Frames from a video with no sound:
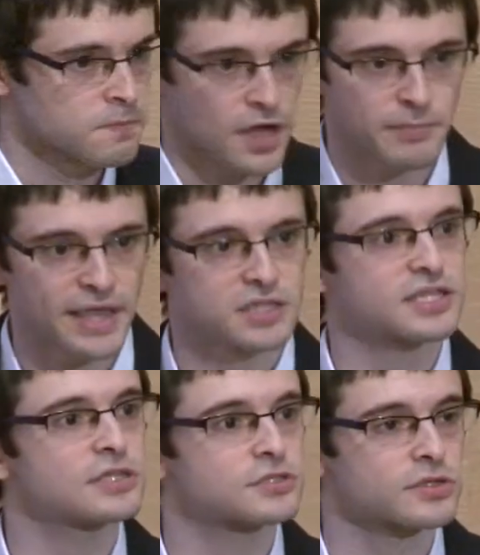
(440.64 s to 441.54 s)
Now to make a
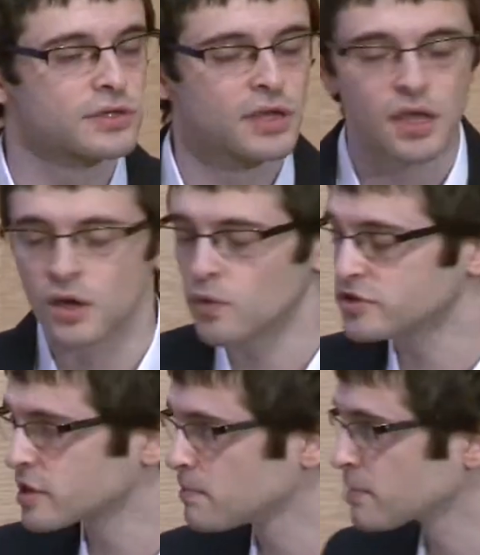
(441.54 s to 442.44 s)
sensor, we
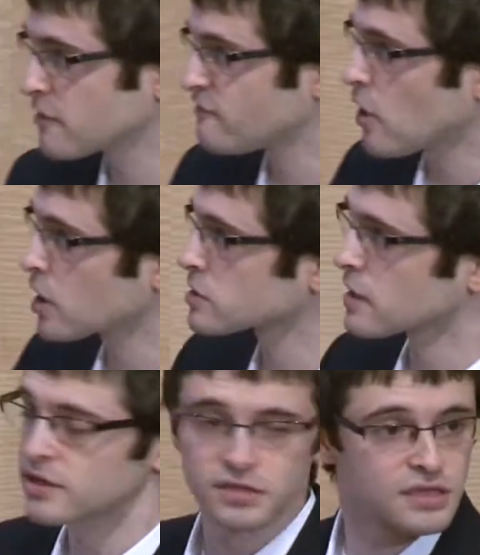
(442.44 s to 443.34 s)
simply
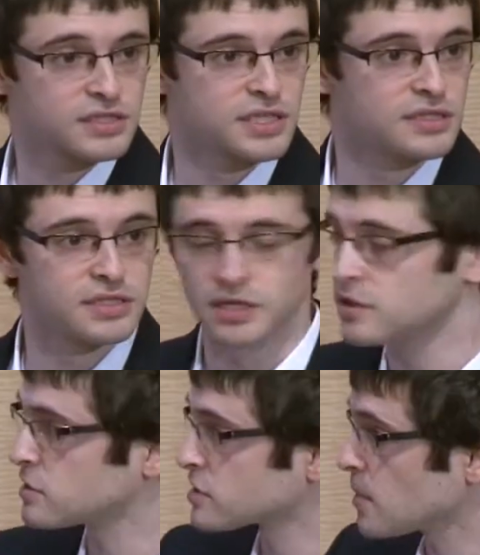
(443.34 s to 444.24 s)
functionalize the
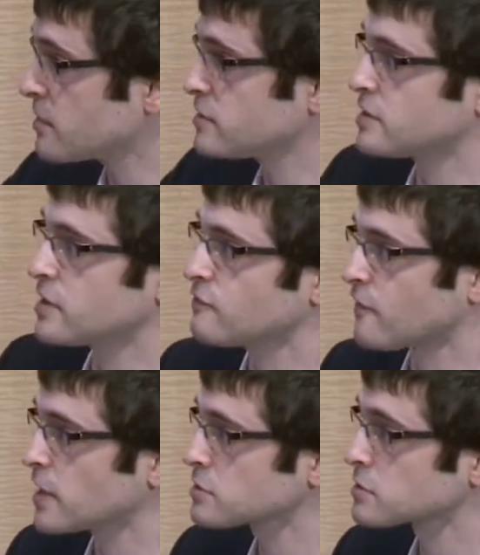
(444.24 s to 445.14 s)
CNTs and some of these
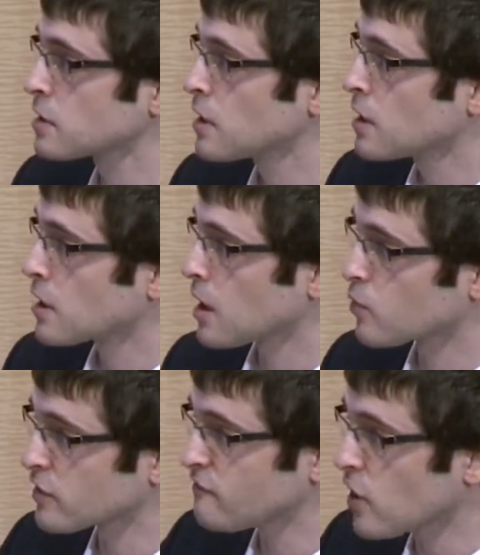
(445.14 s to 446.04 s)
CNFs, uh,
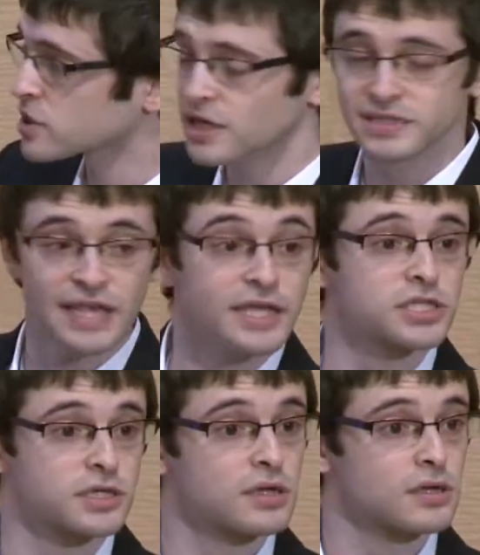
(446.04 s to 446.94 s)
where the
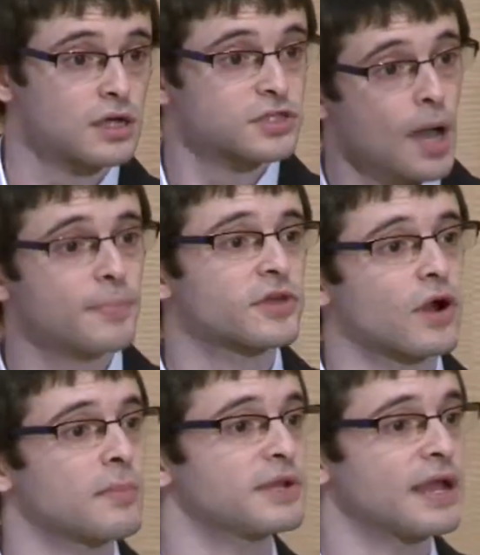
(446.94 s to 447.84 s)
functionalization on top of the
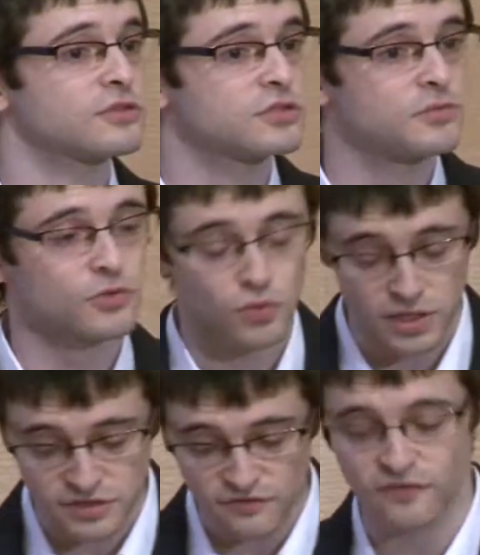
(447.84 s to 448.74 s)
carbon nanotubes is
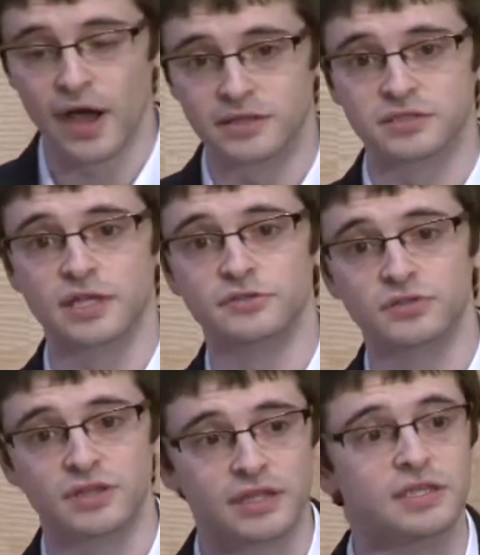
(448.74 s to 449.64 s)
what defines the sensor
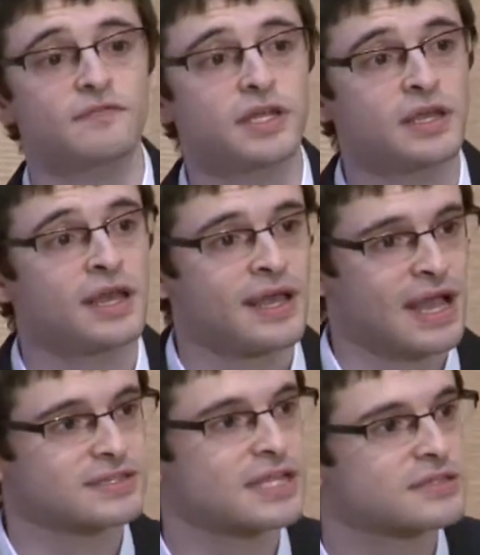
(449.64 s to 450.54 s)
selectivity
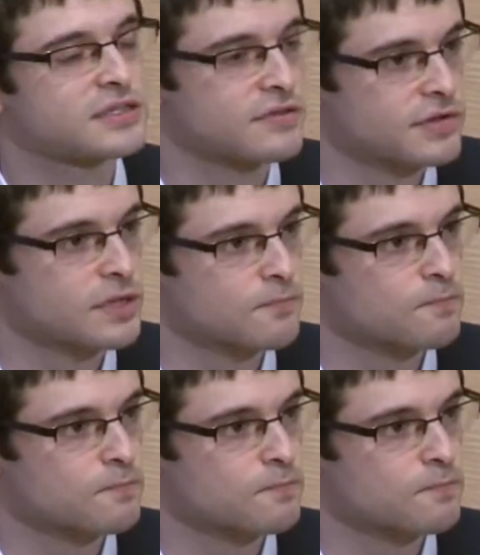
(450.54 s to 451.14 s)
and sensitivity.